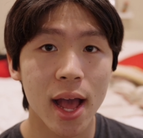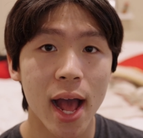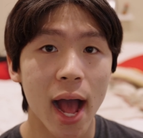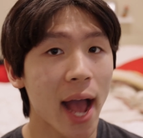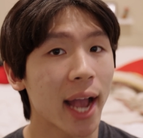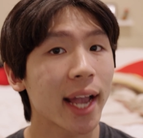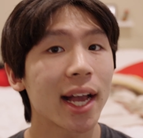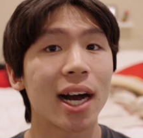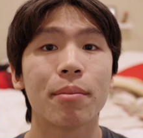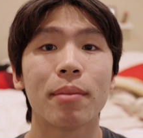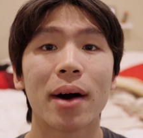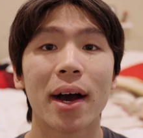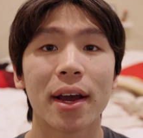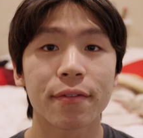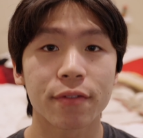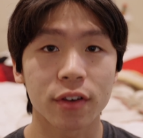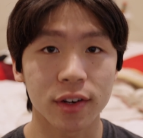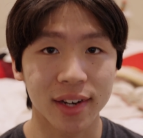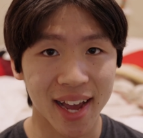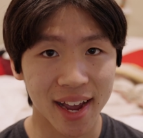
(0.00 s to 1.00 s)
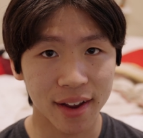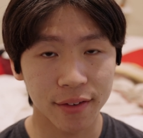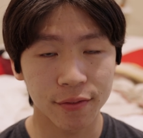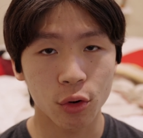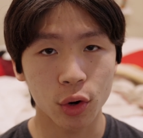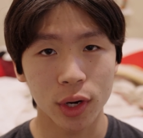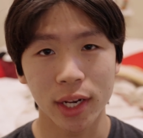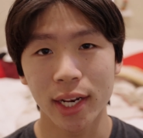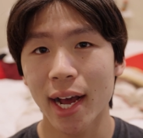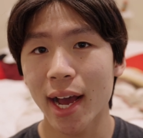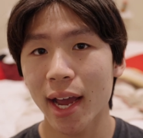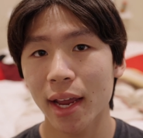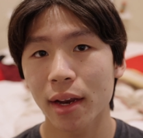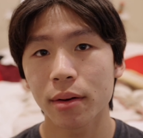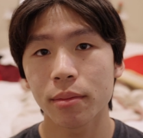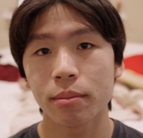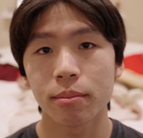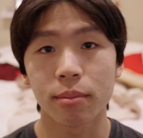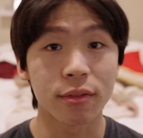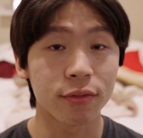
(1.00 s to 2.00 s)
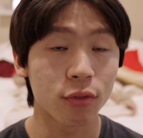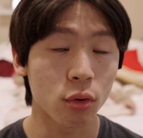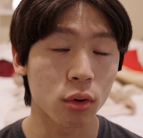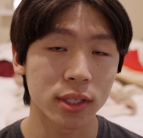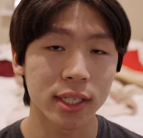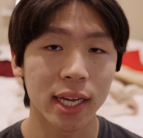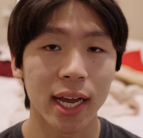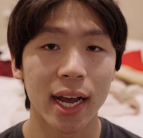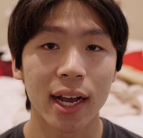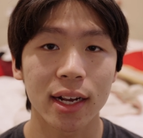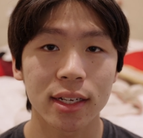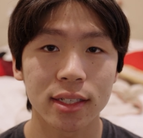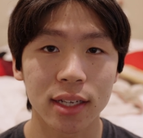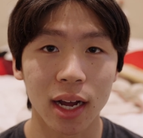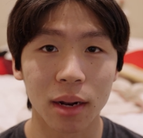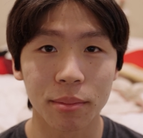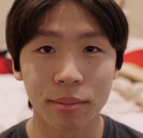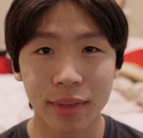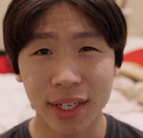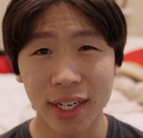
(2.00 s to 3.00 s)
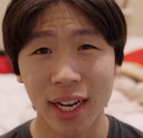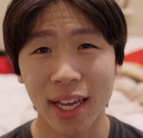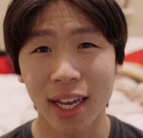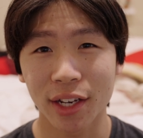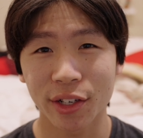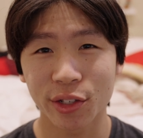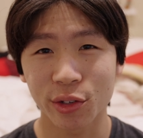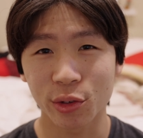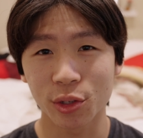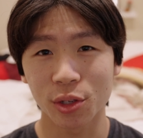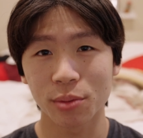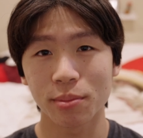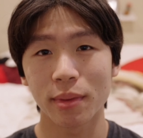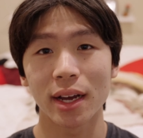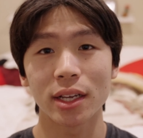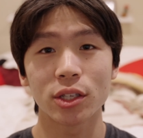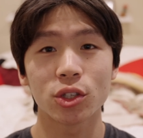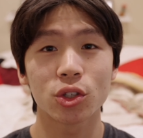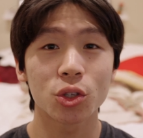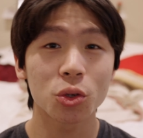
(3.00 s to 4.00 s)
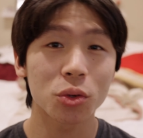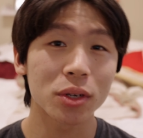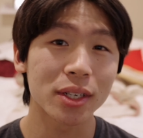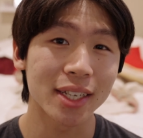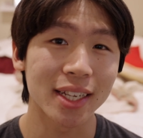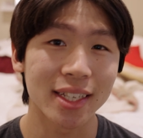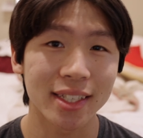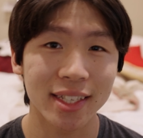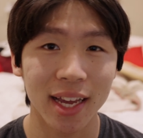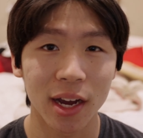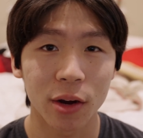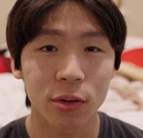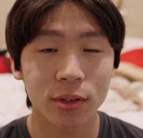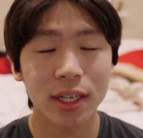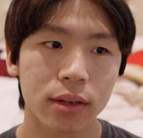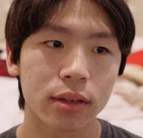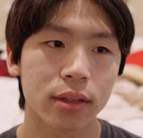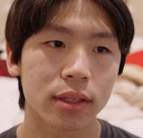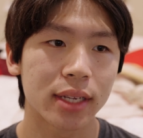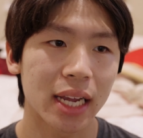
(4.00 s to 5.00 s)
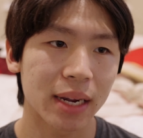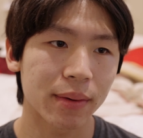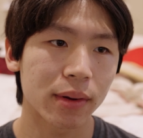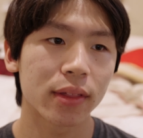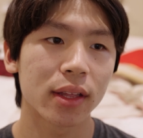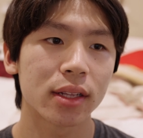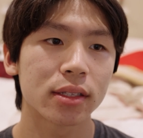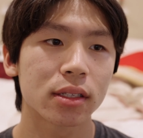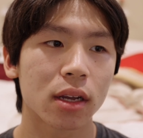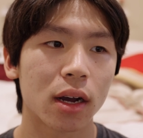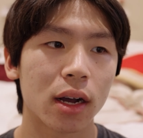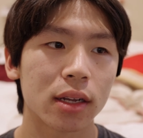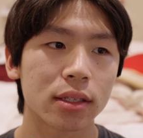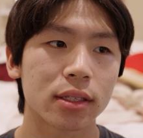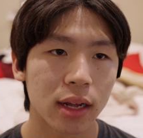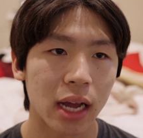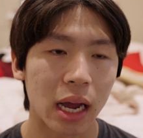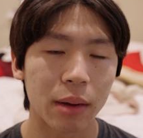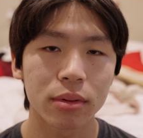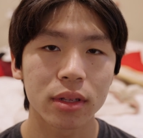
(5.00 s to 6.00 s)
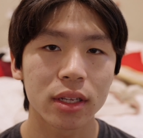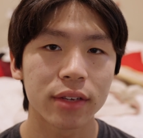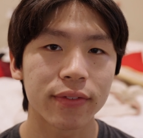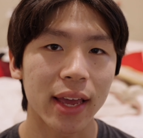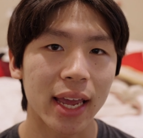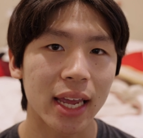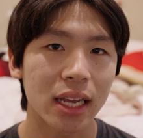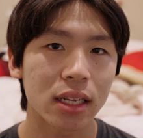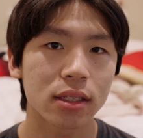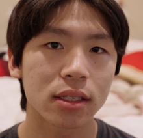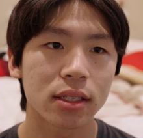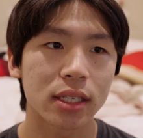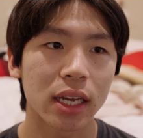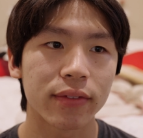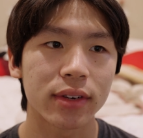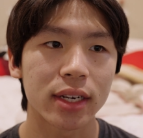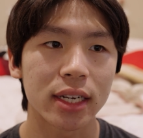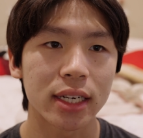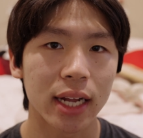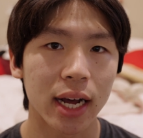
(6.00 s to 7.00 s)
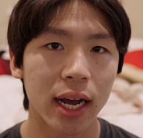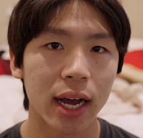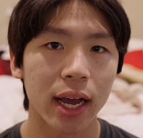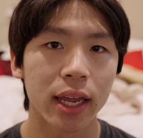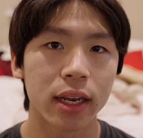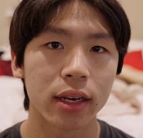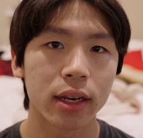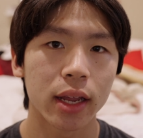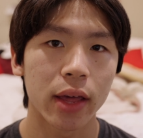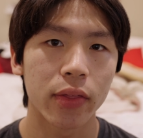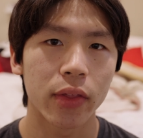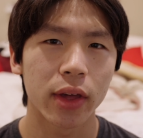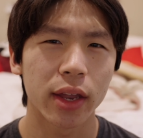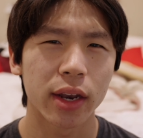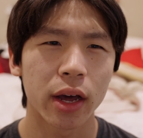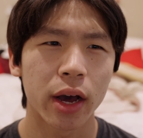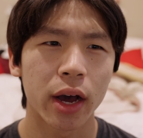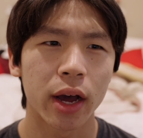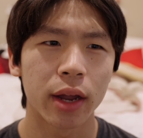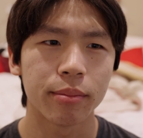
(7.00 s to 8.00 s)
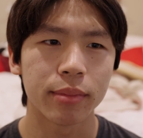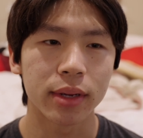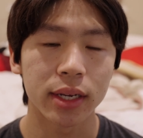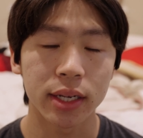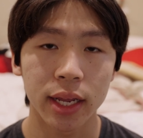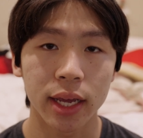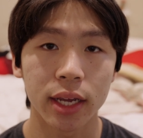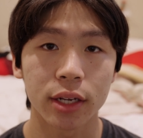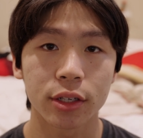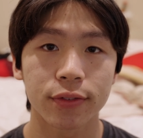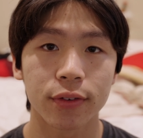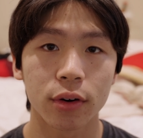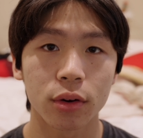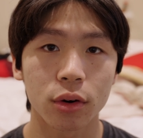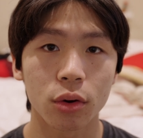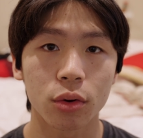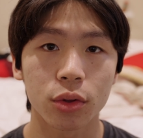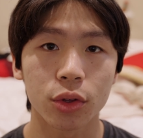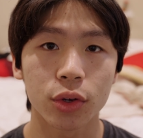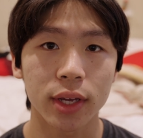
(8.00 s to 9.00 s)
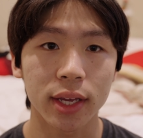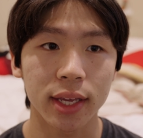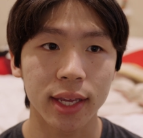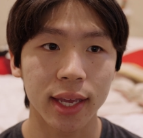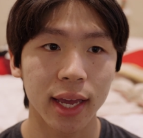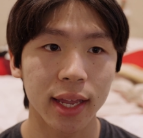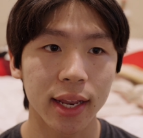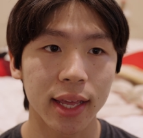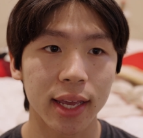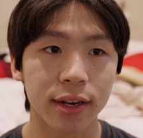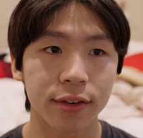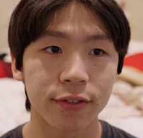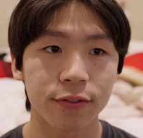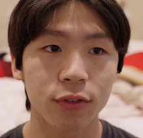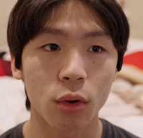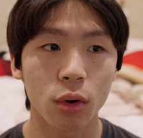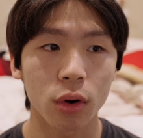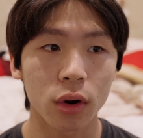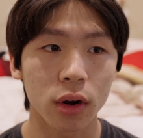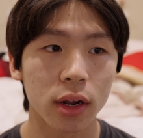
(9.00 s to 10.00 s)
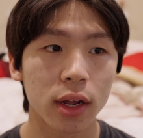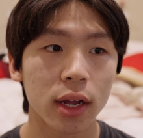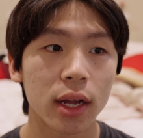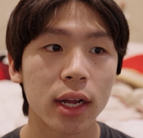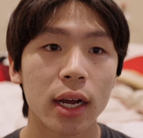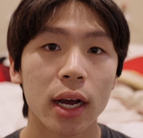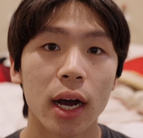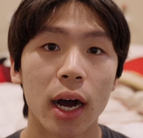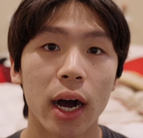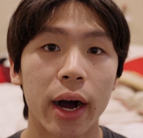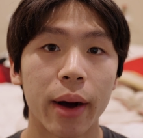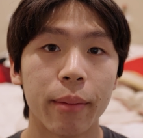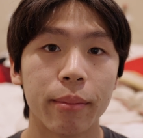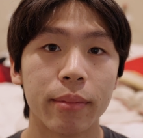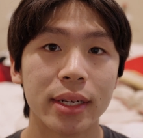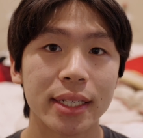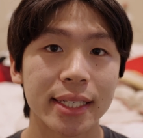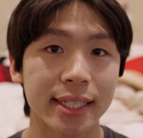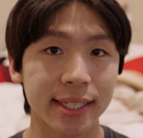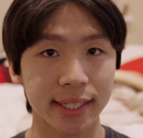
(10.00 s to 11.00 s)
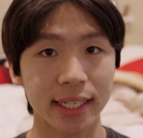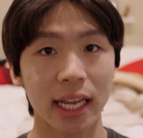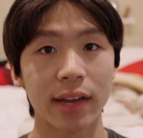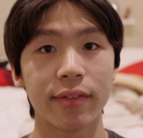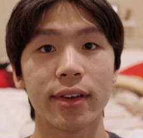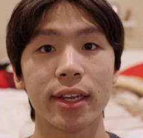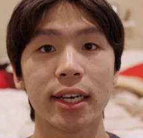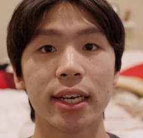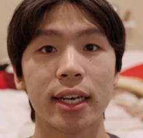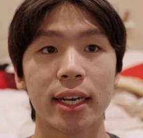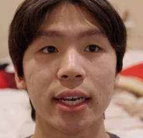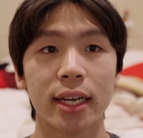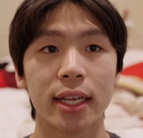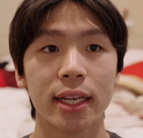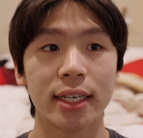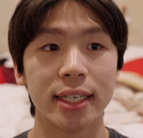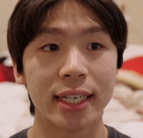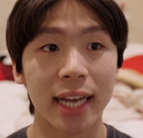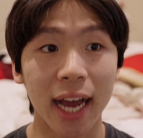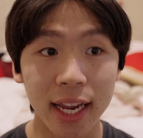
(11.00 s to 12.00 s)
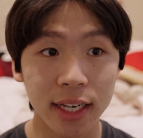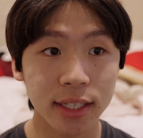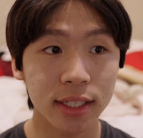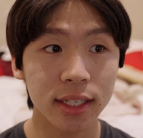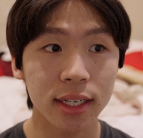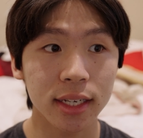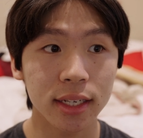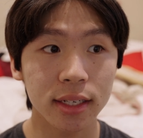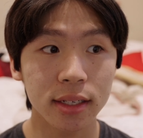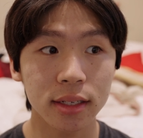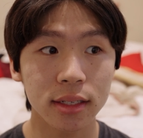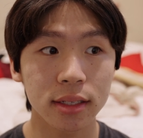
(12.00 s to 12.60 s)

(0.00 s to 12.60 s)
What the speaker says: I got mine for $949 before tax on B&H using my student discount. The Tamron lens costs, I believe, $879, and then on B&H Photo you can get it for $719.